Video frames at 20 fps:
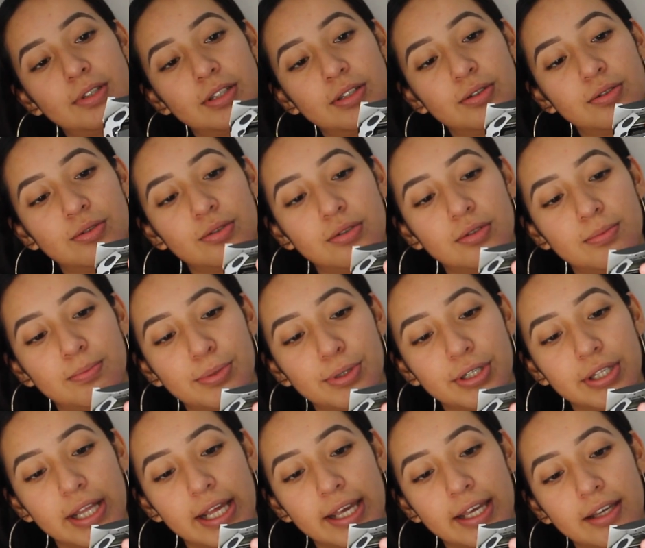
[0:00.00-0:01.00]
little
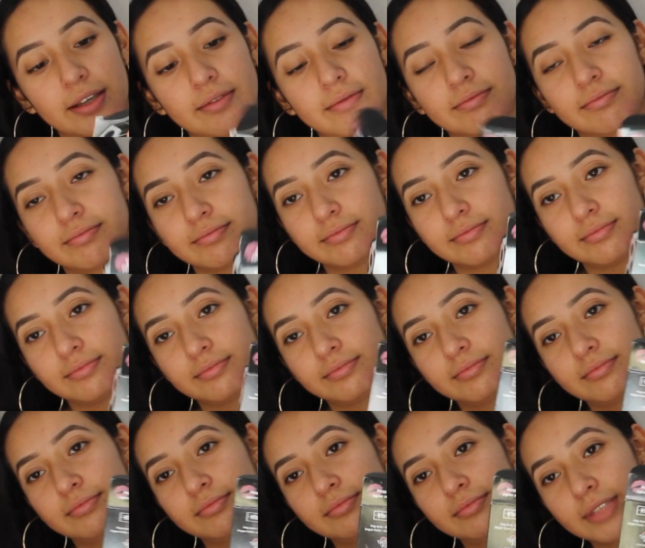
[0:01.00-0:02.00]
birthday
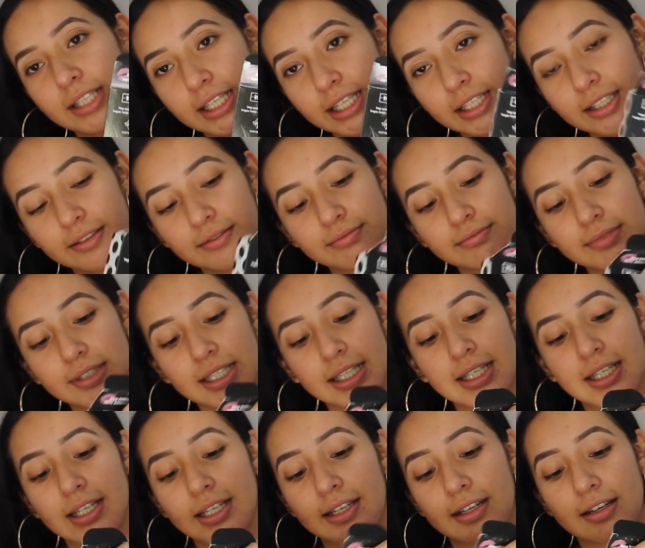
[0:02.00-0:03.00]
thingy.
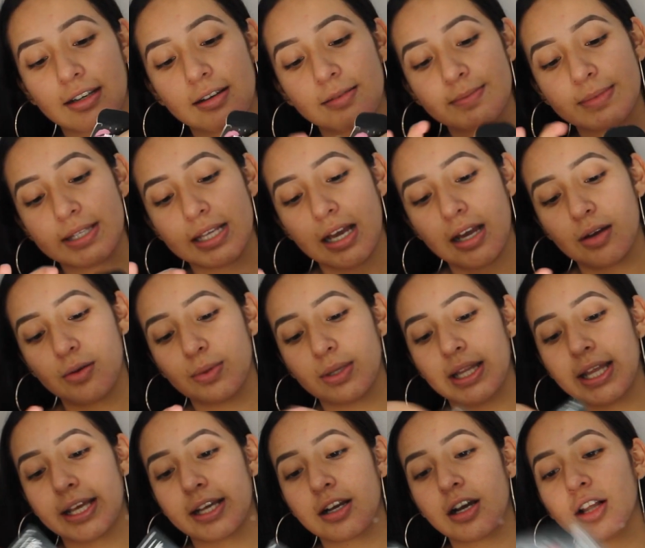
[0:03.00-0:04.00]
And it comes out
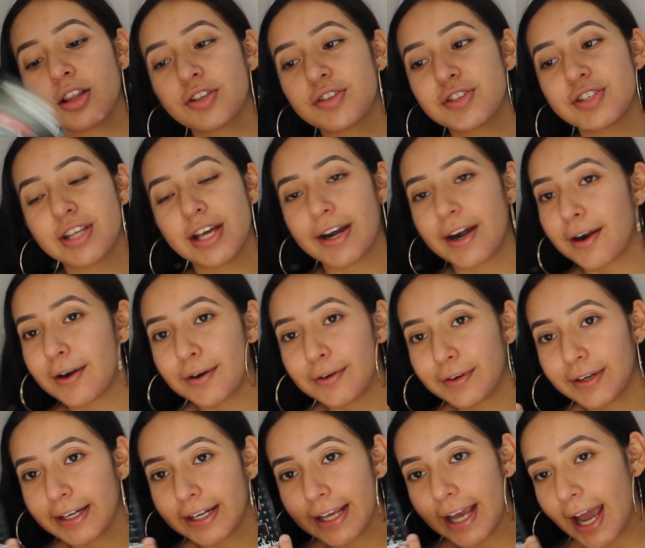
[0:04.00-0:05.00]
with like colors that I
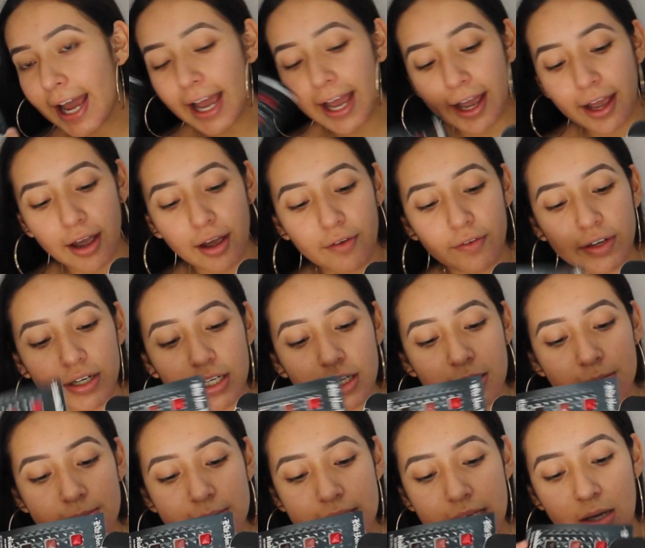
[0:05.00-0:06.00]
already have, and it
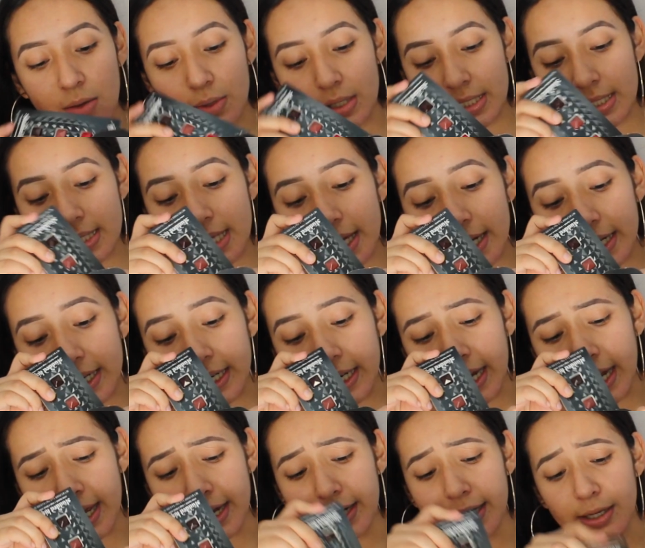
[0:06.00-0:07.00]
comes out with a
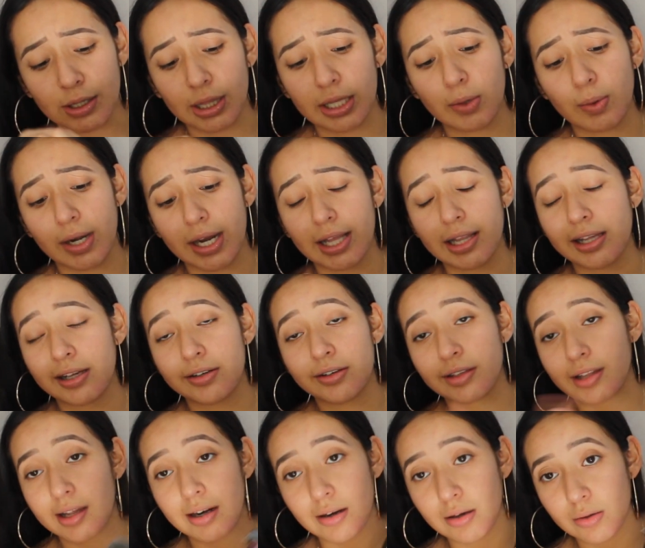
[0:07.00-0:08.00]
setting and a liquid
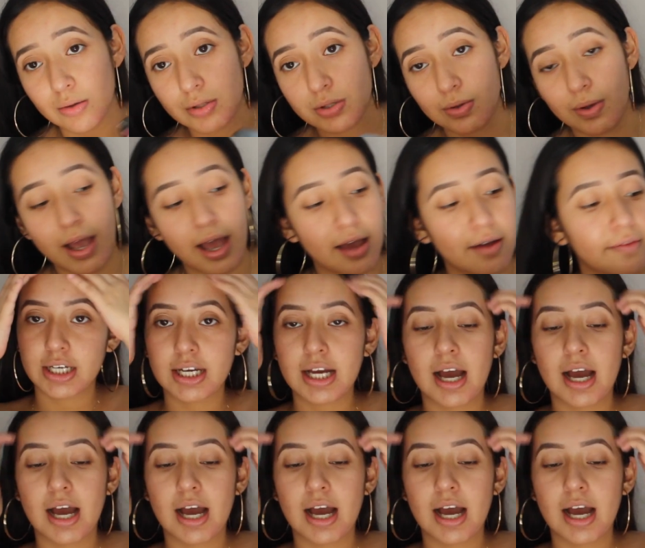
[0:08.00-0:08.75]
eyeliner that I also have.